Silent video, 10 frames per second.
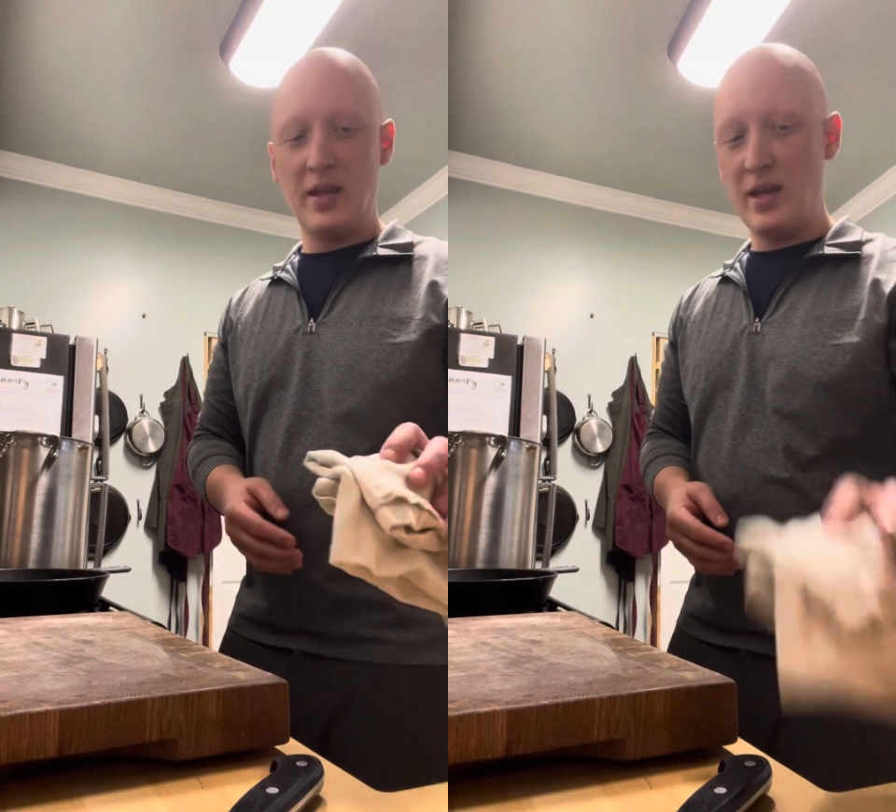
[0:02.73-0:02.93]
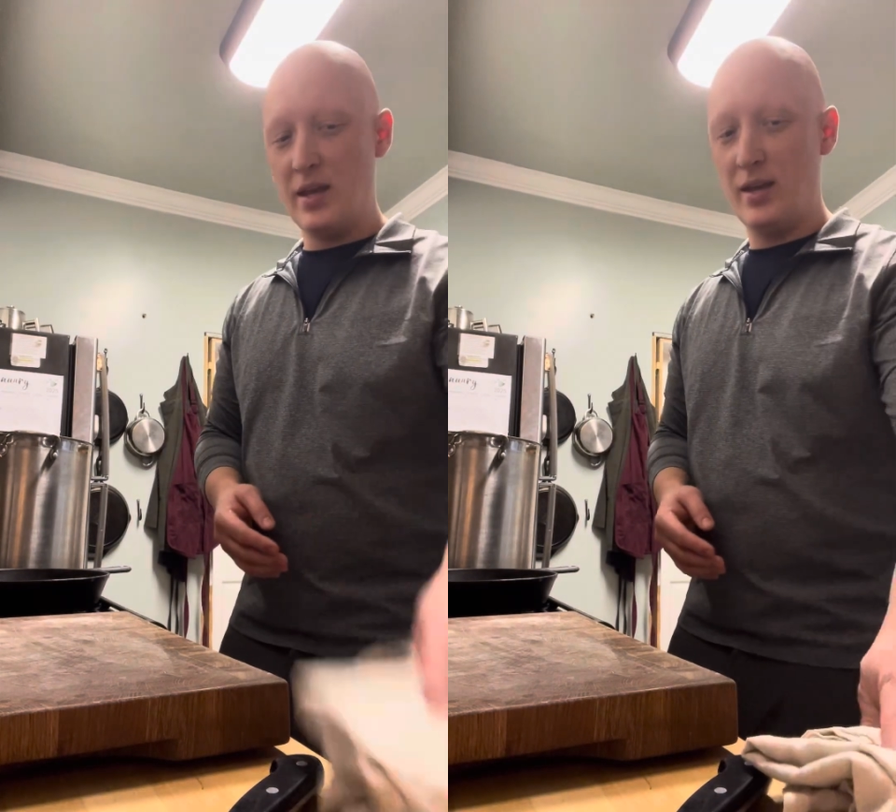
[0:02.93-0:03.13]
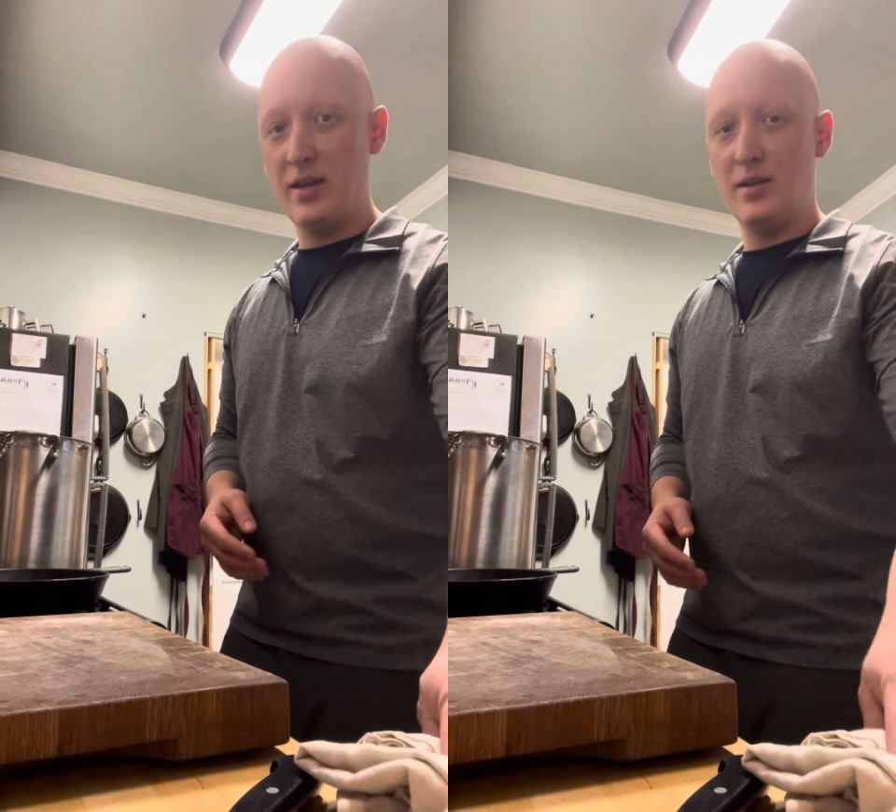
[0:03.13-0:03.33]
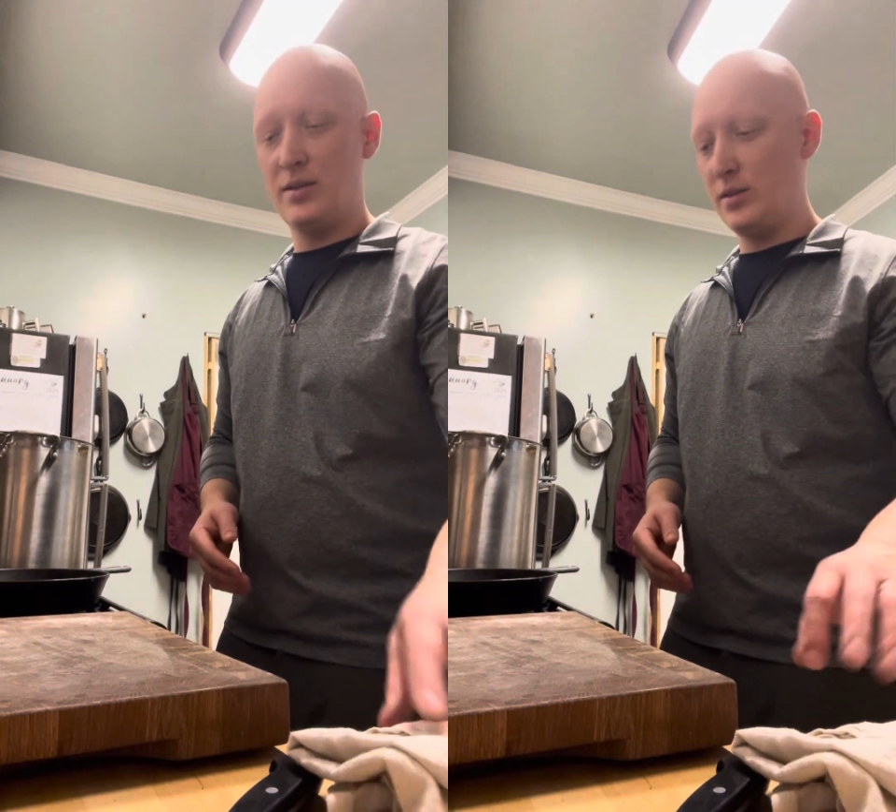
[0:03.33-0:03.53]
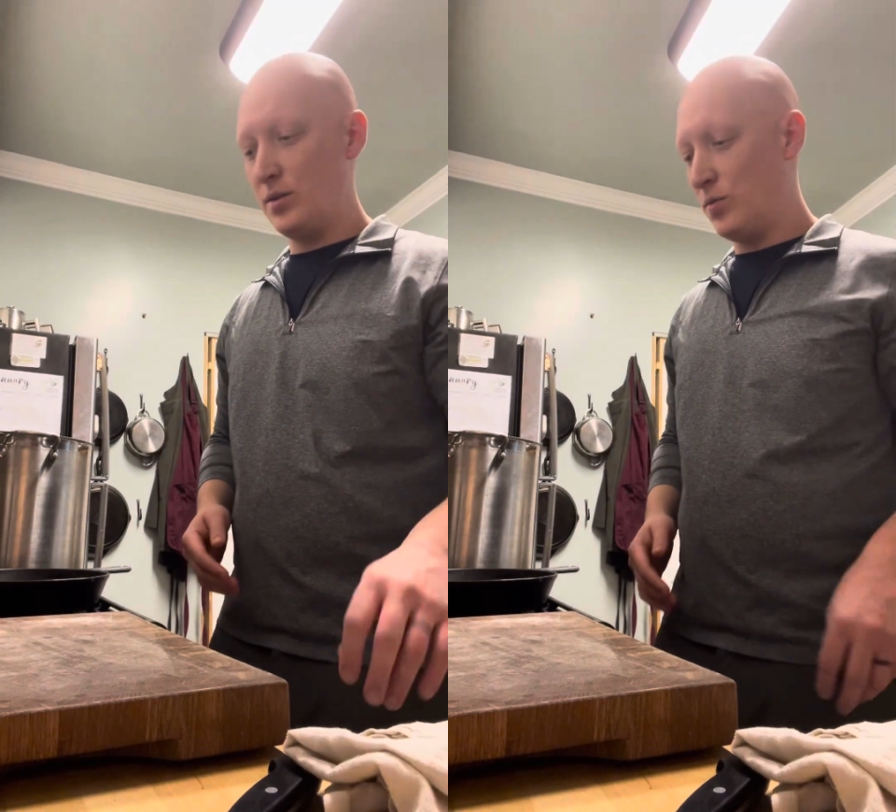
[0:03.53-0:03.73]

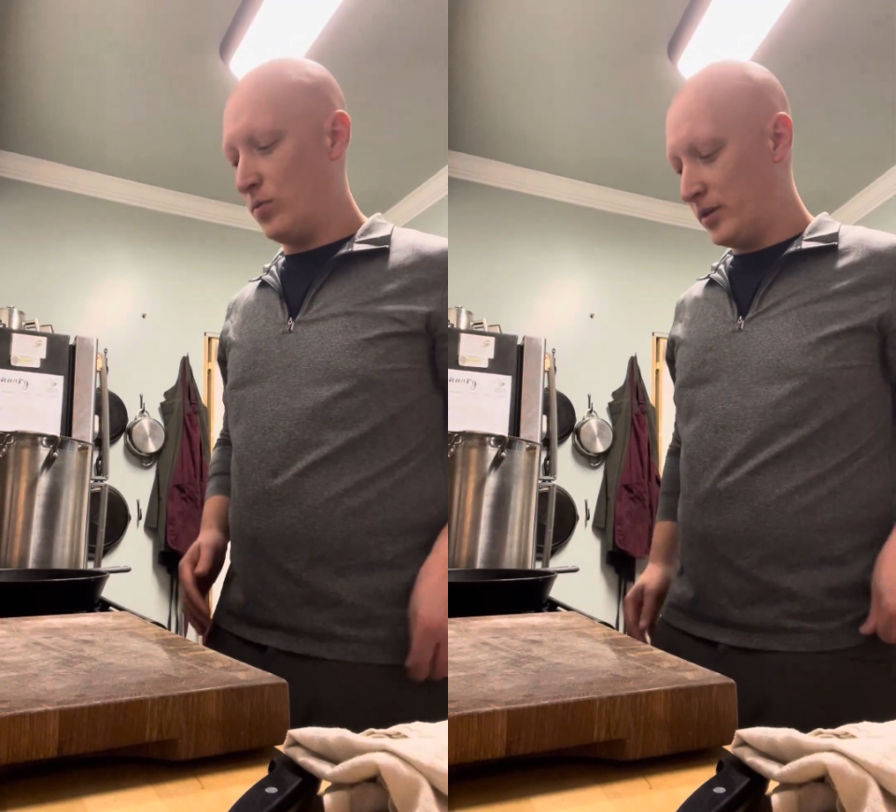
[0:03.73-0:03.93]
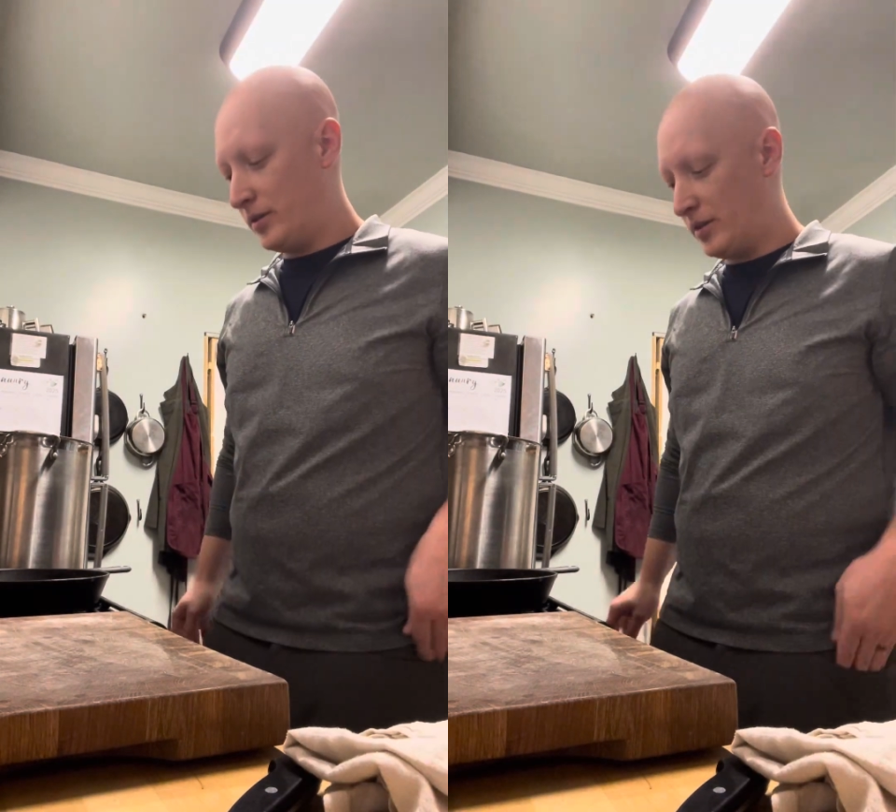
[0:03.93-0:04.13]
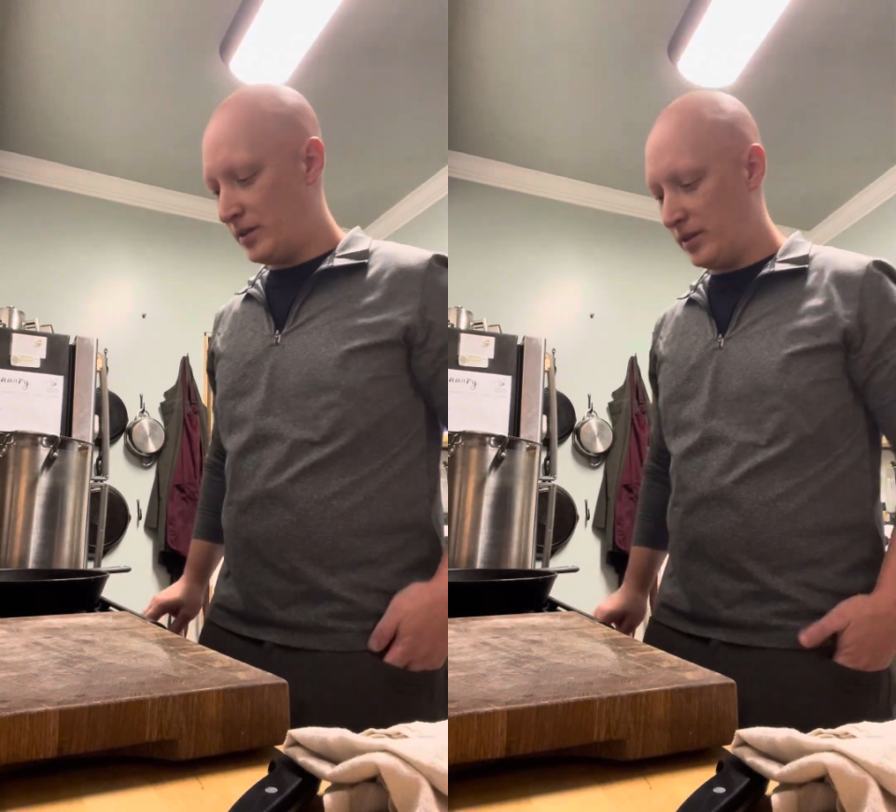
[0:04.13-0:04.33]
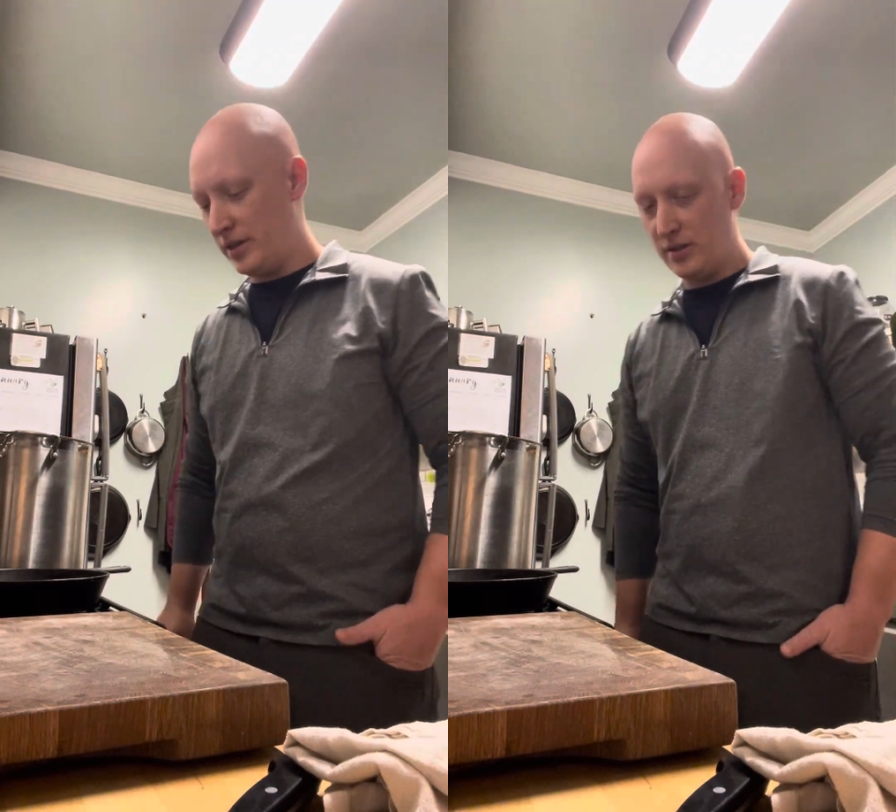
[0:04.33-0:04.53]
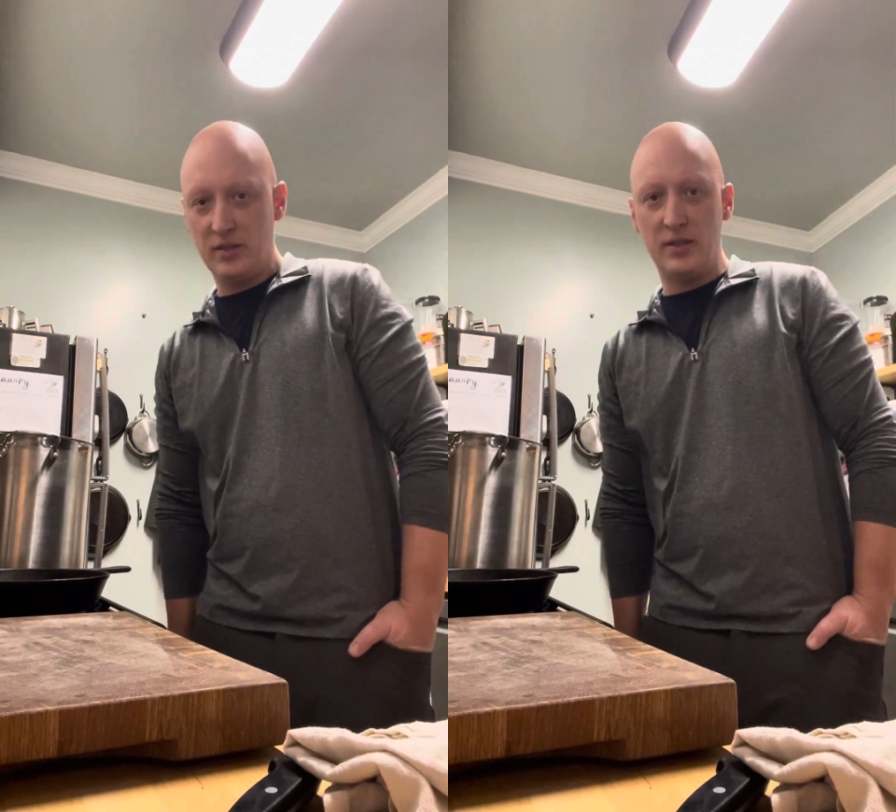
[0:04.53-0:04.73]
and one of the
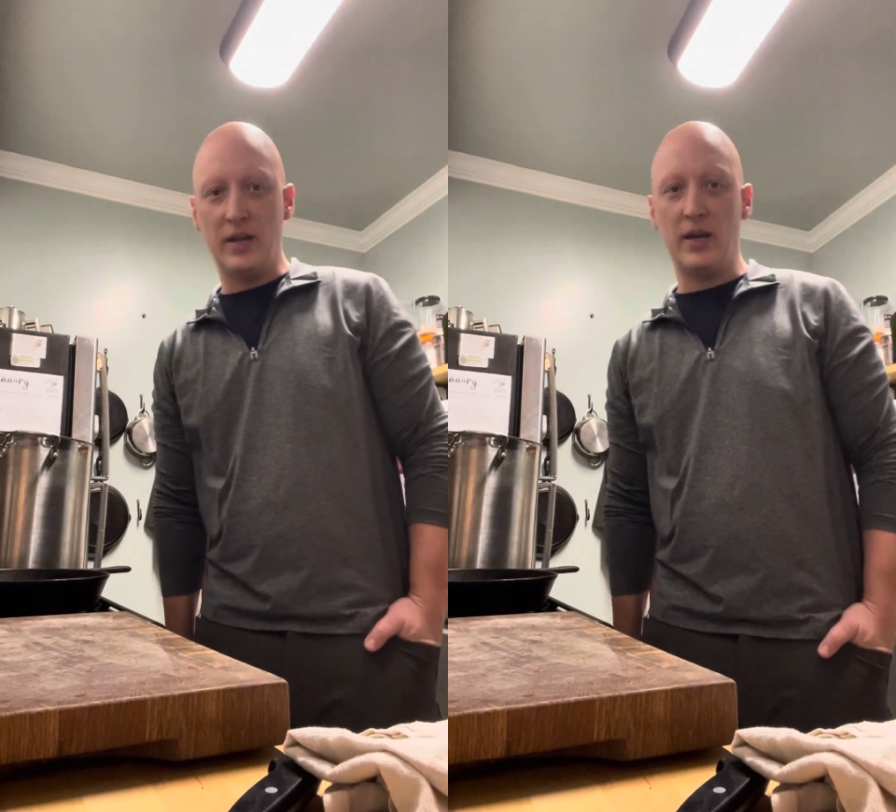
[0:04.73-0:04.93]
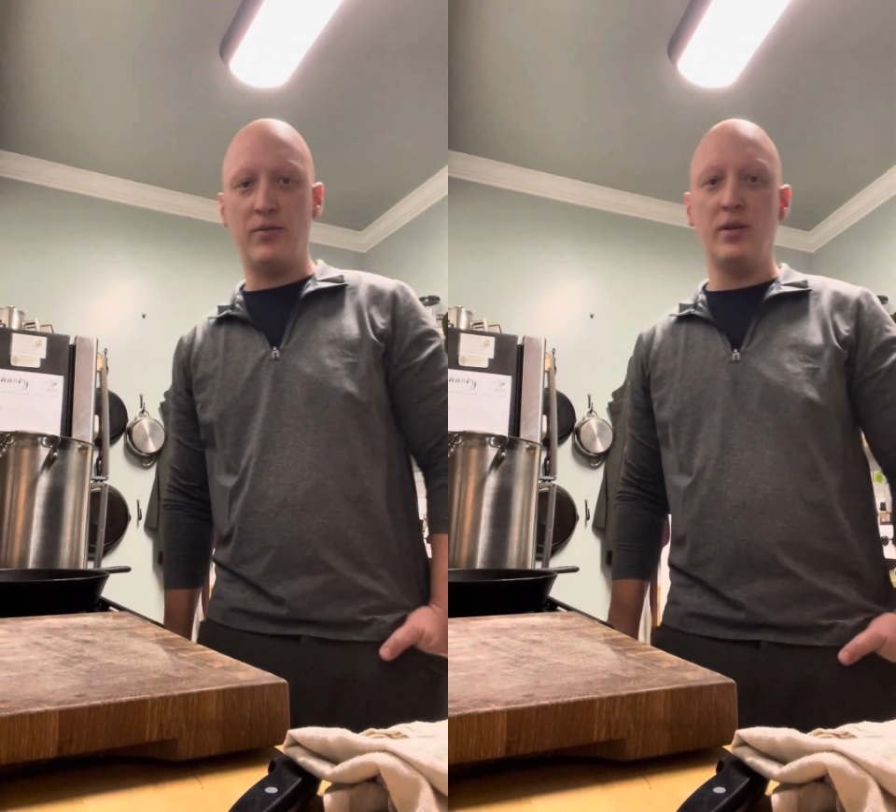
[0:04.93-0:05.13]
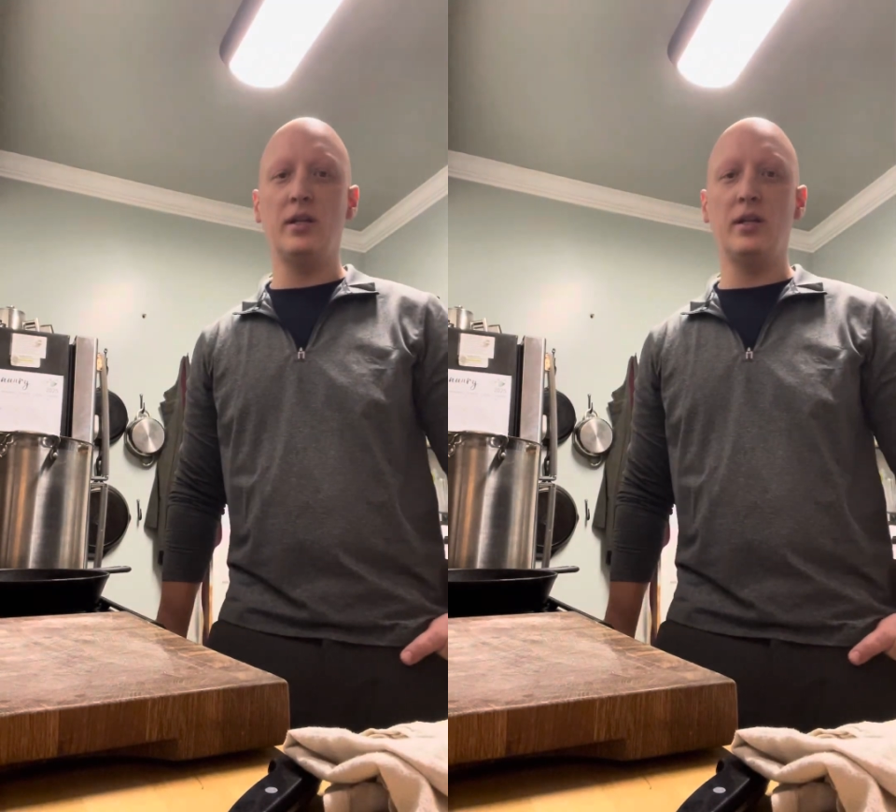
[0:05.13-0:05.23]
things that I really